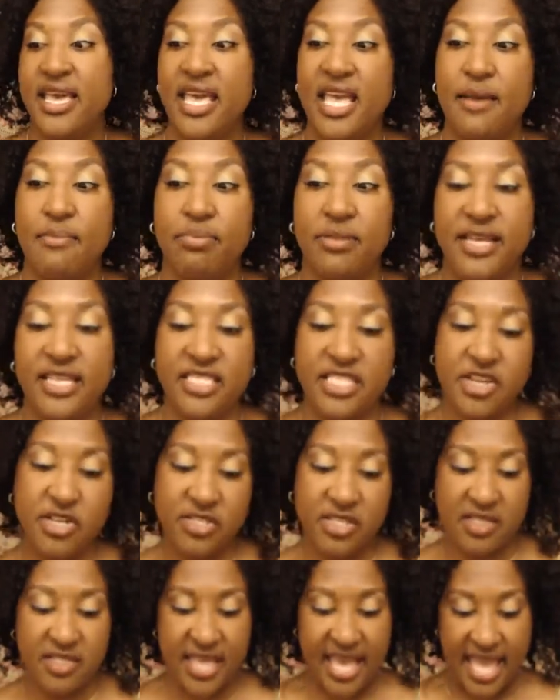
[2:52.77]
And plus,
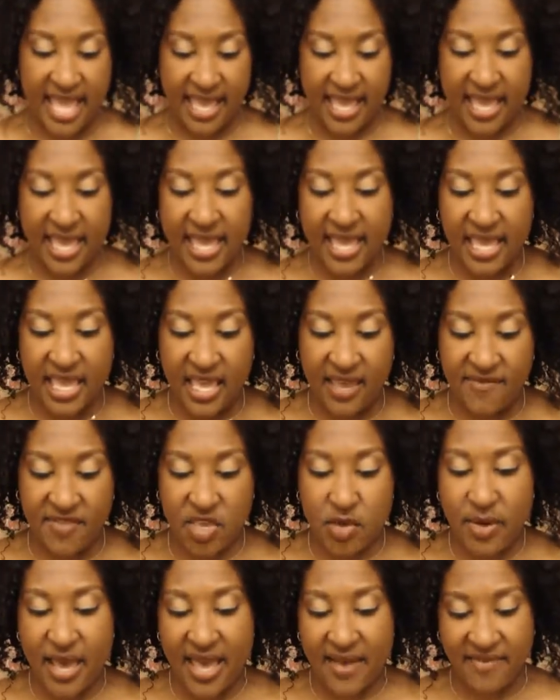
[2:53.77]
here's the thing. If
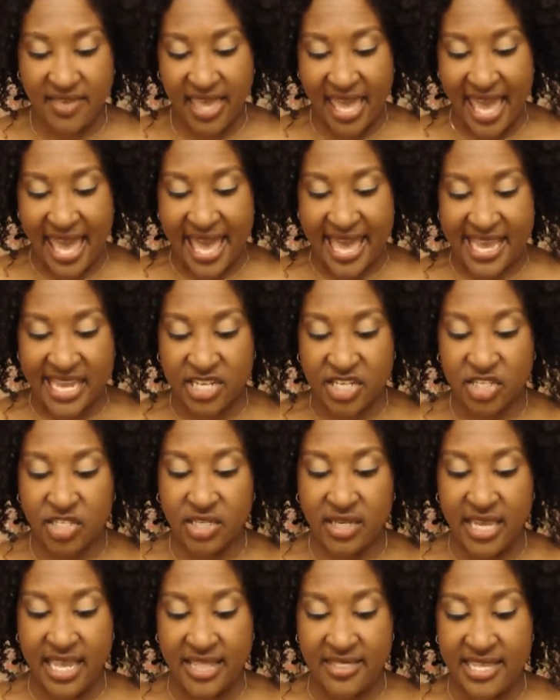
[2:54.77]
you have
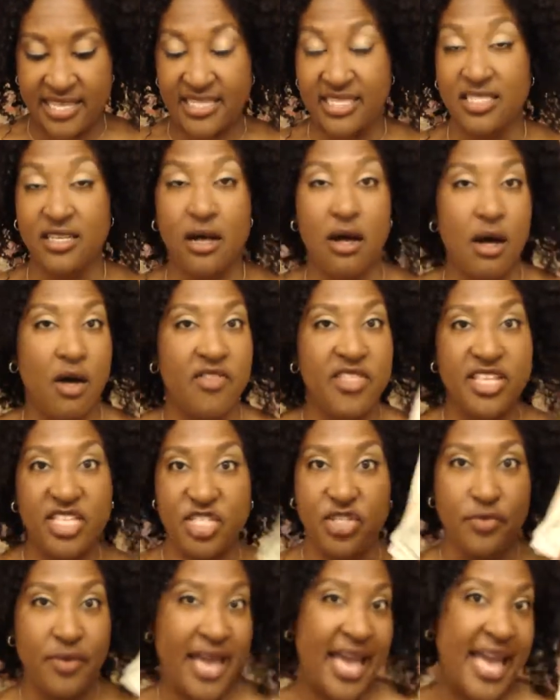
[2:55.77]
cash and this is all
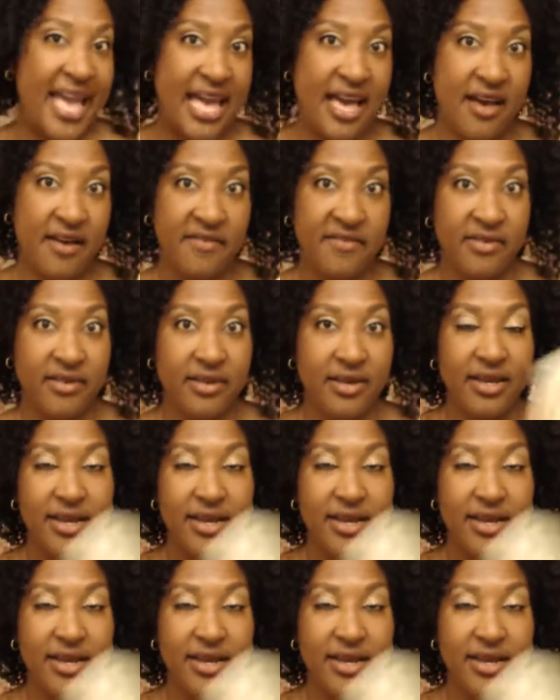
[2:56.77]
that you have,